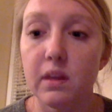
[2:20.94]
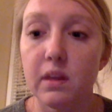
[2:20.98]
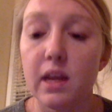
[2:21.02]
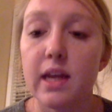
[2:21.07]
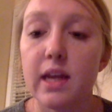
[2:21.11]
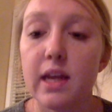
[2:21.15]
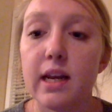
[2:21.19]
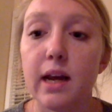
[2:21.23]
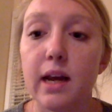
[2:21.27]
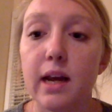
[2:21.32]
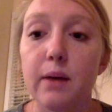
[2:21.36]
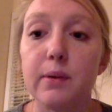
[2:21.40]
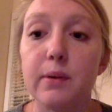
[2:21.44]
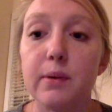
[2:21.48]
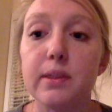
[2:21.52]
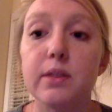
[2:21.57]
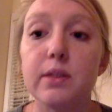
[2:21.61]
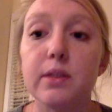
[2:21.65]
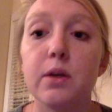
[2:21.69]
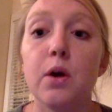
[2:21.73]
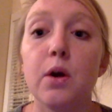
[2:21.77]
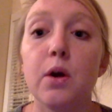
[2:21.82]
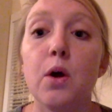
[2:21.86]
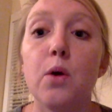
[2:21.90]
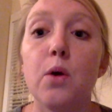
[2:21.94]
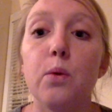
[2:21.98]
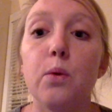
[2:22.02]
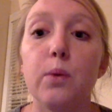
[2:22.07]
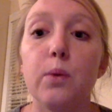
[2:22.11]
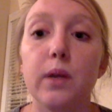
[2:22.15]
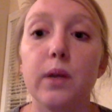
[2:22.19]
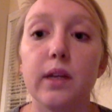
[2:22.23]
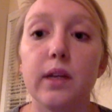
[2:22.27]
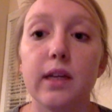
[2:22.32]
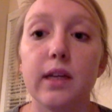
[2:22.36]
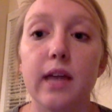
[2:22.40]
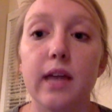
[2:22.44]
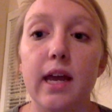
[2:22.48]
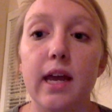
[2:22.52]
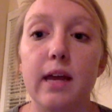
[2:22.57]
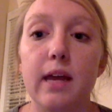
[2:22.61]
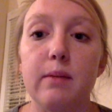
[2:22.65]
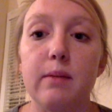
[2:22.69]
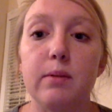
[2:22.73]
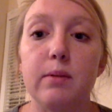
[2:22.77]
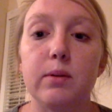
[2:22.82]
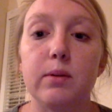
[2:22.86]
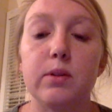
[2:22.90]
And I was really
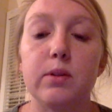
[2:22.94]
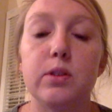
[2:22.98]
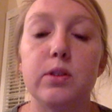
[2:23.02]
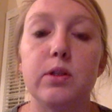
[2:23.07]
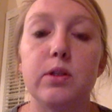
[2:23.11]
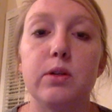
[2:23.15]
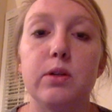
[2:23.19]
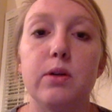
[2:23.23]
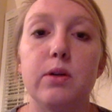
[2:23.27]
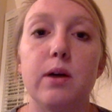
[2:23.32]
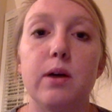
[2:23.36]
able to